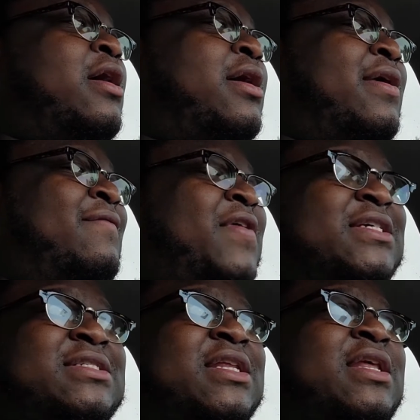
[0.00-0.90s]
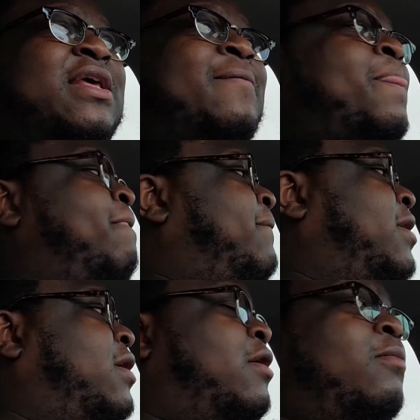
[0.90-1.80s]
invested in it.
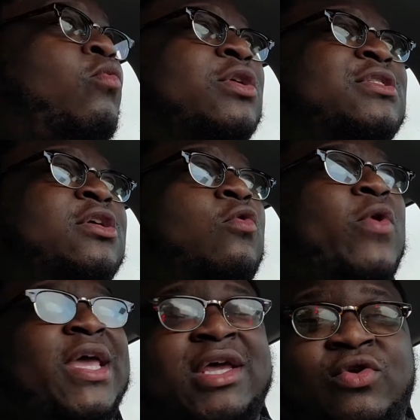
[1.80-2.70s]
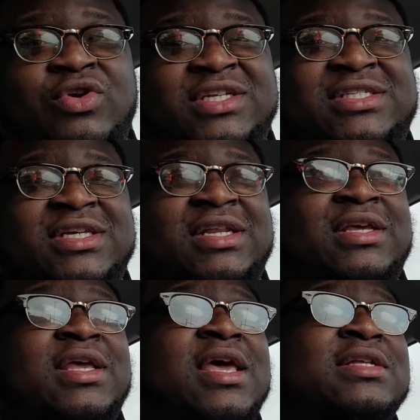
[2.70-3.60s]
We're still waiting on the city
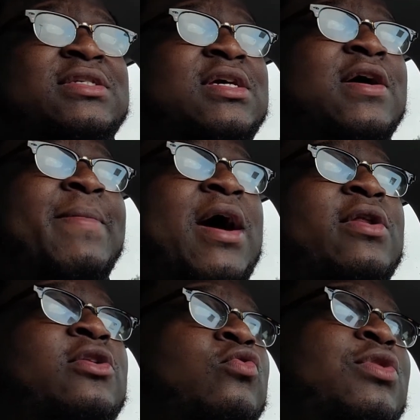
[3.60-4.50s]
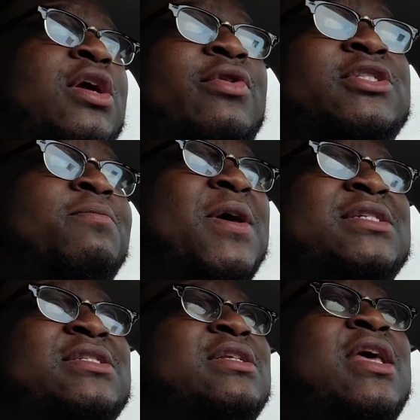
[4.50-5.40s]
to come out and do their
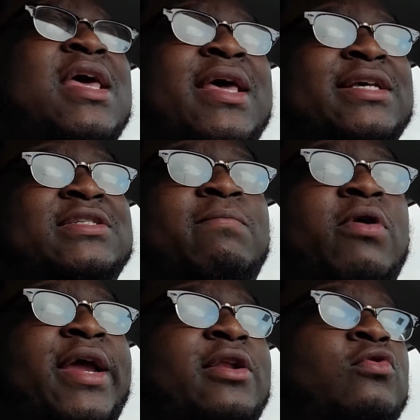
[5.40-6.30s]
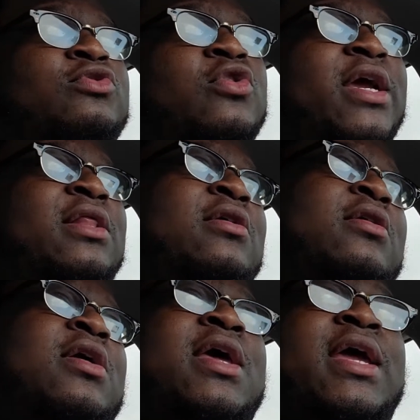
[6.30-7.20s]
inspection. It's a brand new
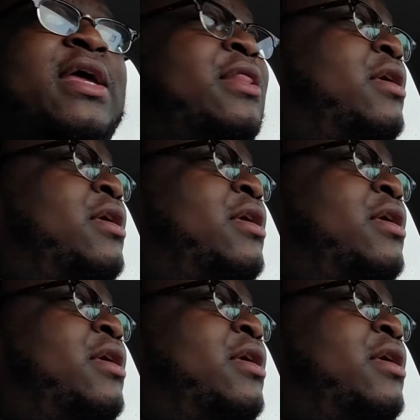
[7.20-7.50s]
trailer, and